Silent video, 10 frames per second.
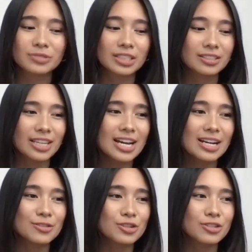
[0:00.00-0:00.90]
yeah,
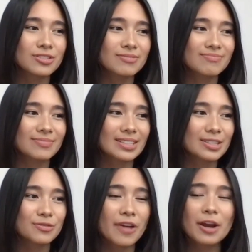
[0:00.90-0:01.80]
just
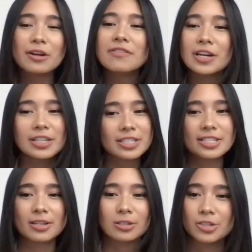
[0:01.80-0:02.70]
it's very, very
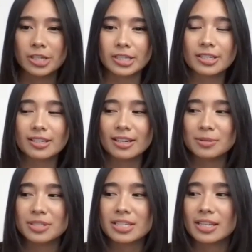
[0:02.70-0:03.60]
nostalgic. I
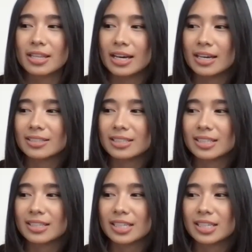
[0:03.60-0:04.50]
would say that. I
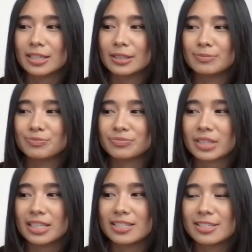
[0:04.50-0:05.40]
think
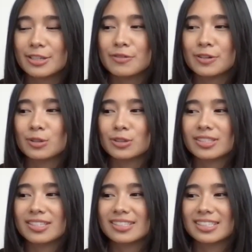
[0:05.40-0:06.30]
it's
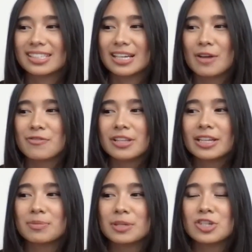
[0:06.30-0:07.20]
difficult. I feel like
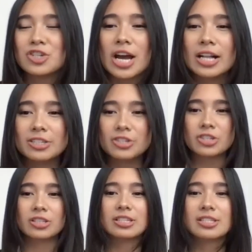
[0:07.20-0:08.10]
it'd be a challenge
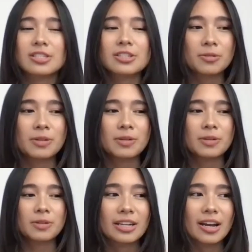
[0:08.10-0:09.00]
to listen to the
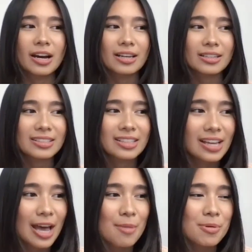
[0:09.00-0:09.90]
record and not
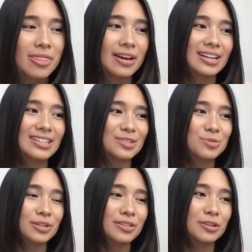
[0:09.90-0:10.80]
empathize
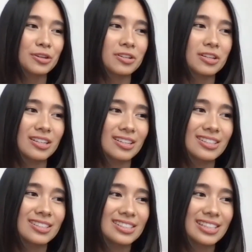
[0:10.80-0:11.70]
with your
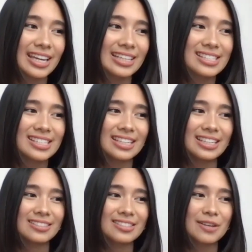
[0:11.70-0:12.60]

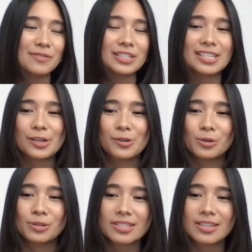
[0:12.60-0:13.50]
18,
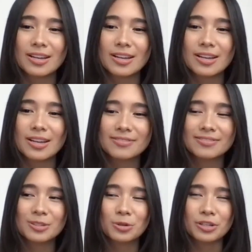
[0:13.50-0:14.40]
17-year-old self,
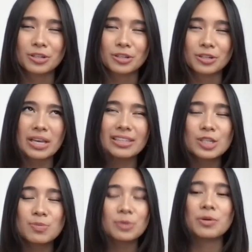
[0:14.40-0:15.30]
or at least
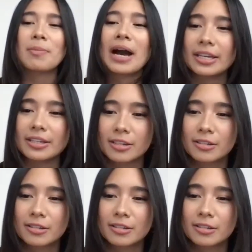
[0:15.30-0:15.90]
be reminded of